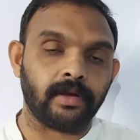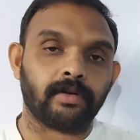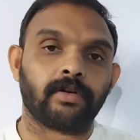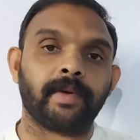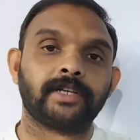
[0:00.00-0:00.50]

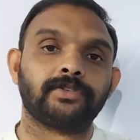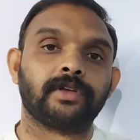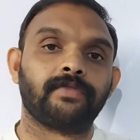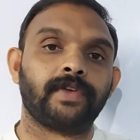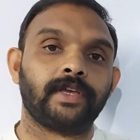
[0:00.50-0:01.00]

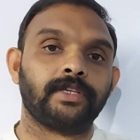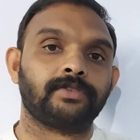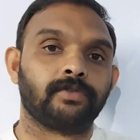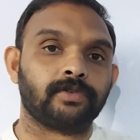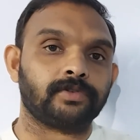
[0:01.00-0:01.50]
Chromatography is
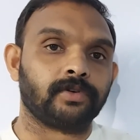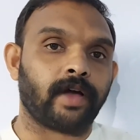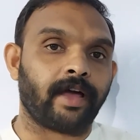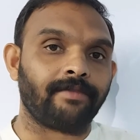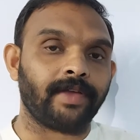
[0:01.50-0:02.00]
also
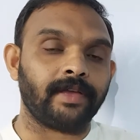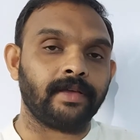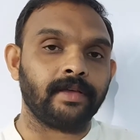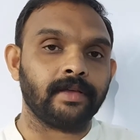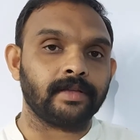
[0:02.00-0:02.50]

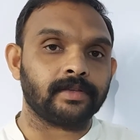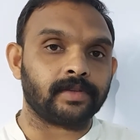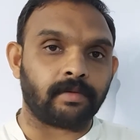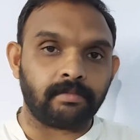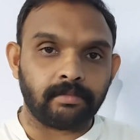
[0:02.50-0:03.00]
having
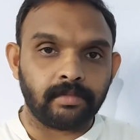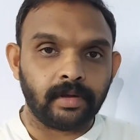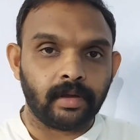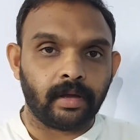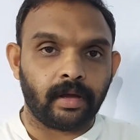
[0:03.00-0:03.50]
some
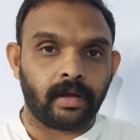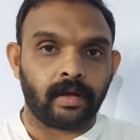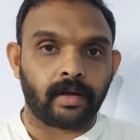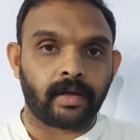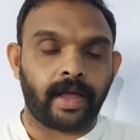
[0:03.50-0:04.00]

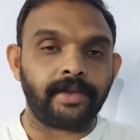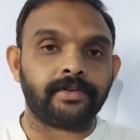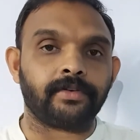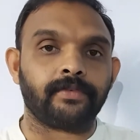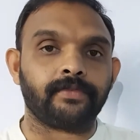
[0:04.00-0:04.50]
kind
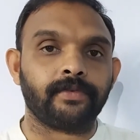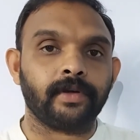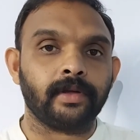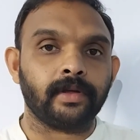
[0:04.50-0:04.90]
of